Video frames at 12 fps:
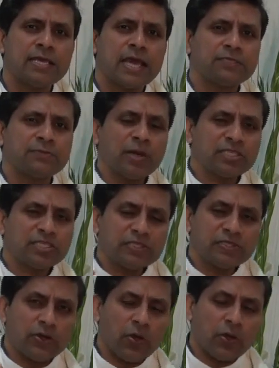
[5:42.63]
As much as
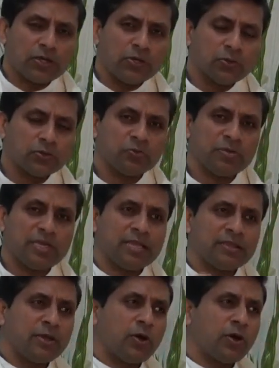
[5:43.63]
the Lord knows me
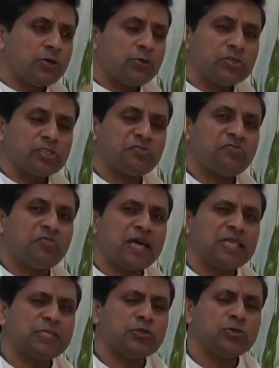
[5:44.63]
and the Lord knows the
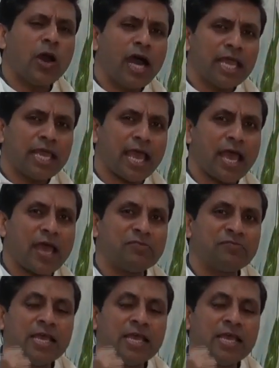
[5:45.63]
Father, do I have